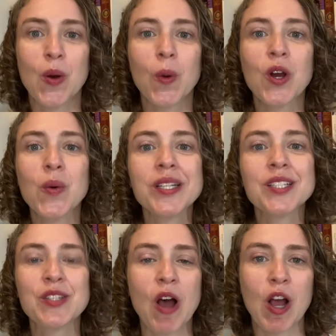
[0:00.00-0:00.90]
we're going
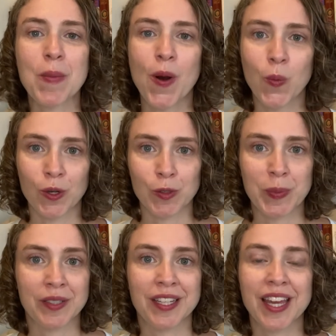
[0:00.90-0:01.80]
to talk about world
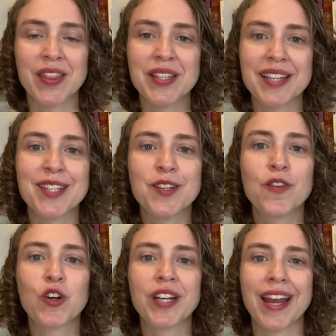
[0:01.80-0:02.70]
building in the sense of
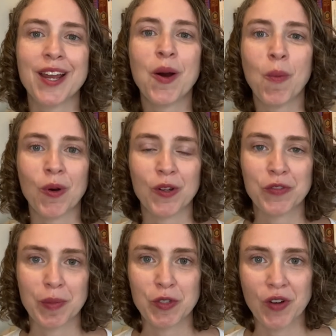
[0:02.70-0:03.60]
creating a world
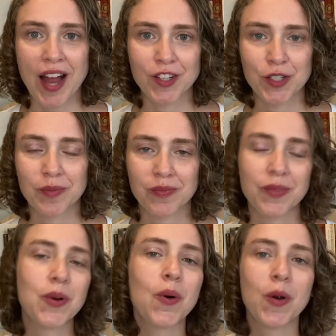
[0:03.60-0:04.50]
from scratch,
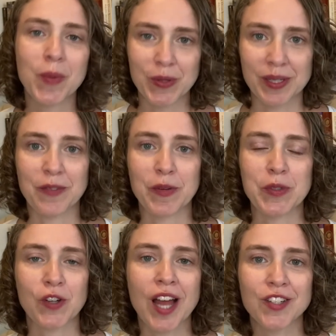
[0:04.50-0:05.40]
or mostly from
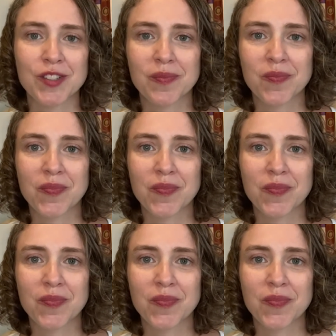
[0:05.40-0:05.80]
scratch.